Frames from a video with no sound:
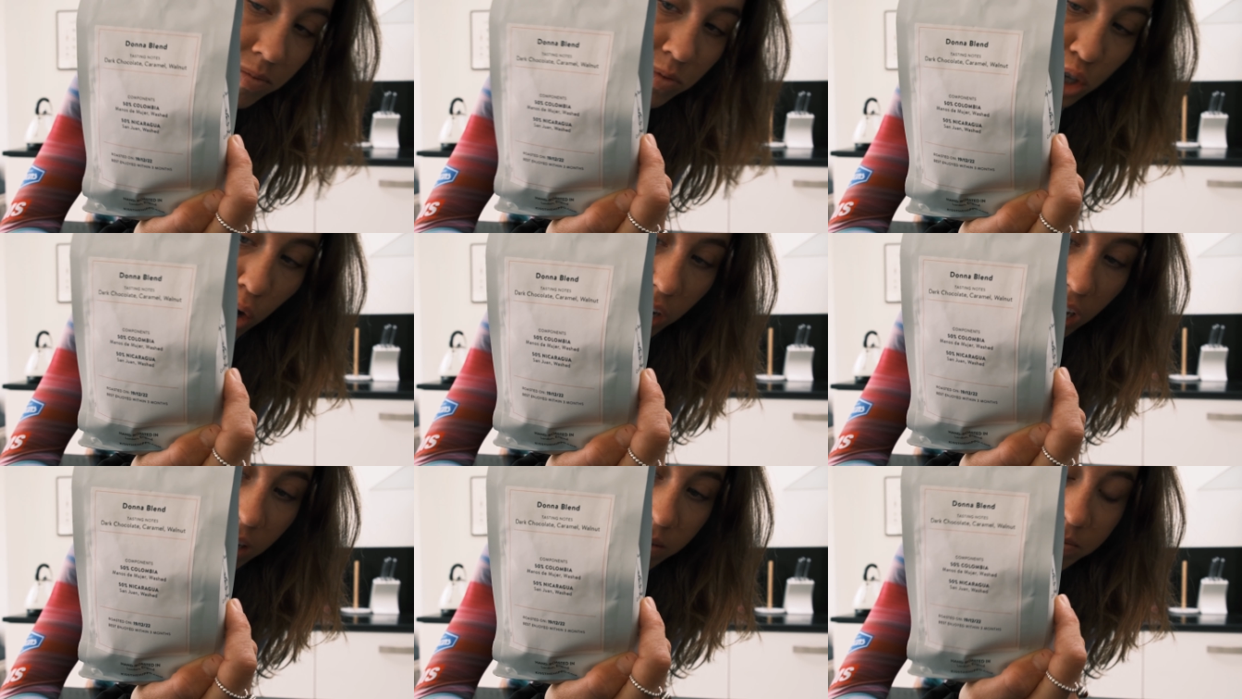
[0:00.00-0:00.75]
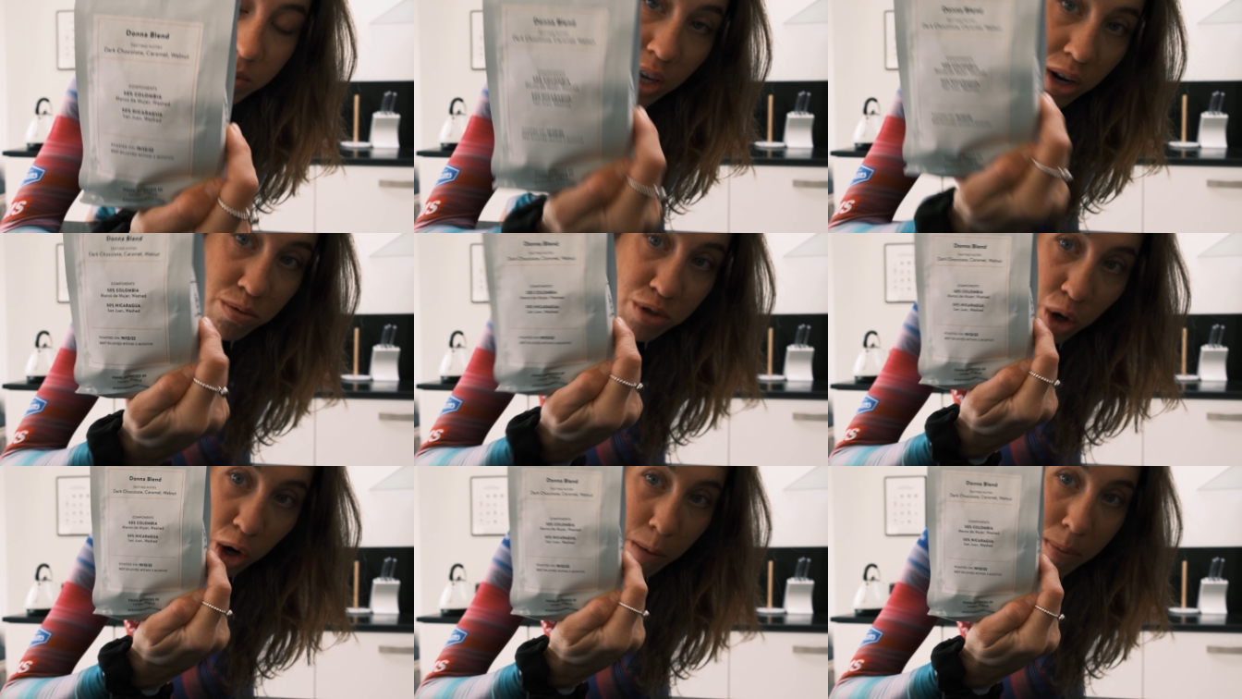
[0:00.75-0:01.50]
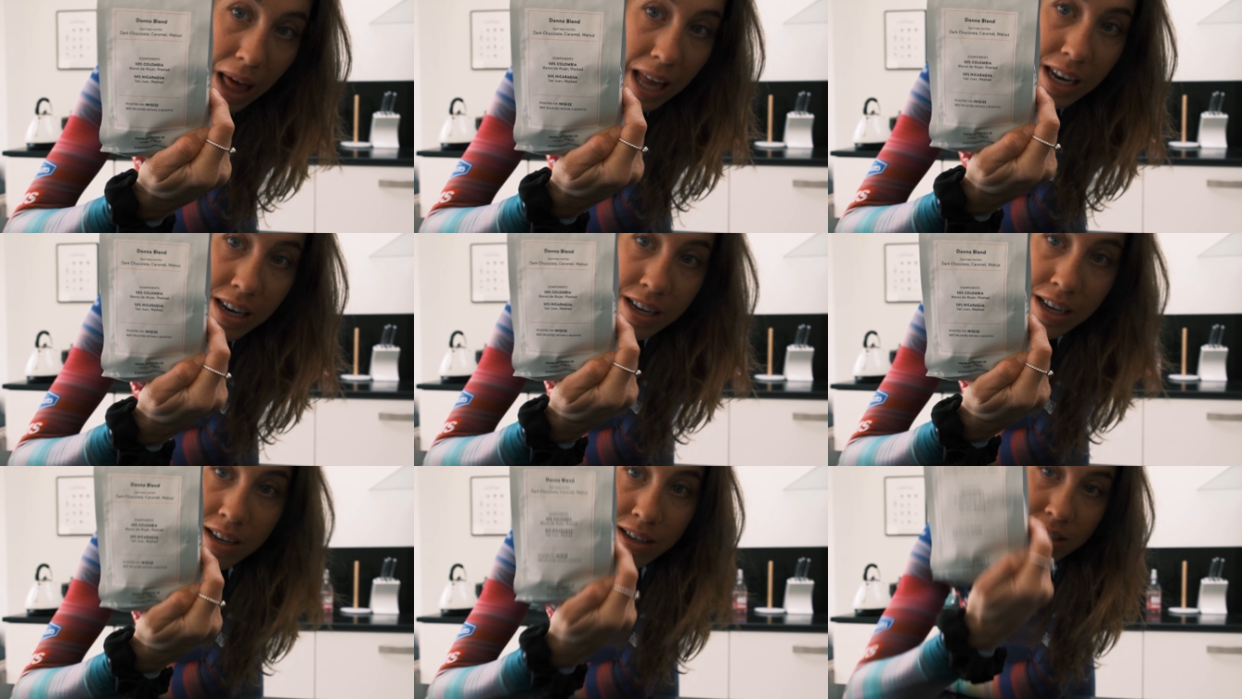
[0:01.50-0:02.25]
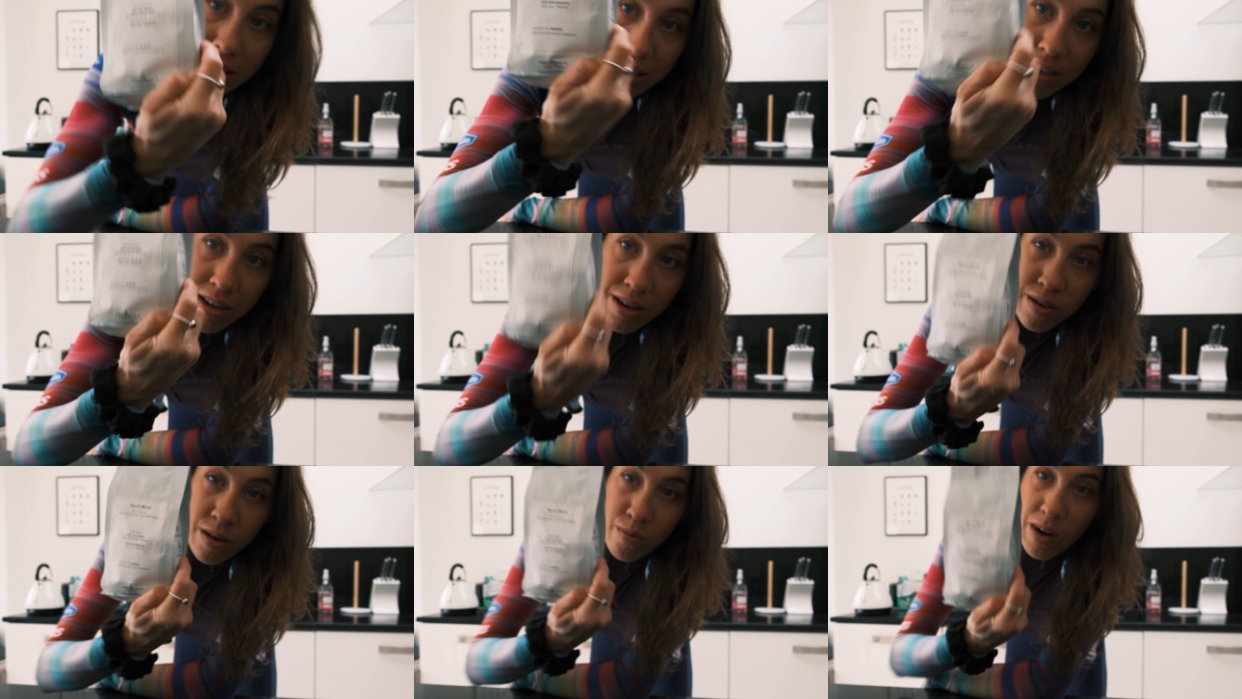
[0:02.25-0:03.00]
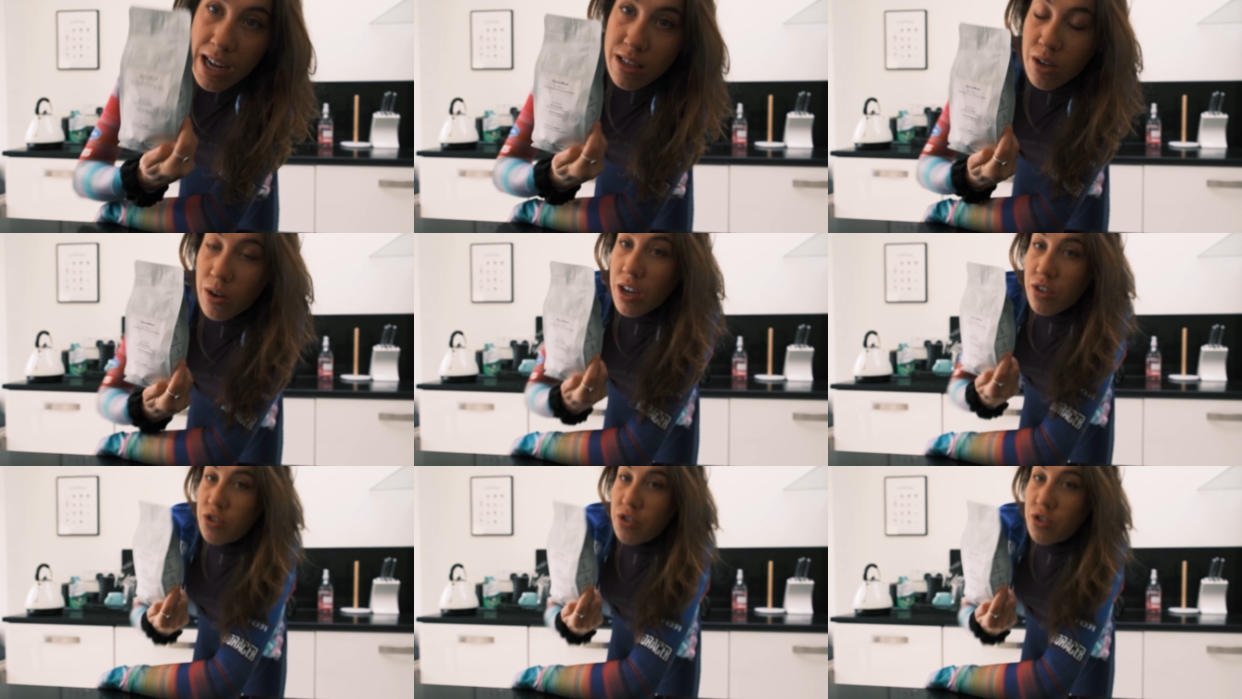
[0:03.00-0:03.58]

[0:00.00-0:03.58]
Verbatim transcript: Donna, good old Donna blend. Great Donna,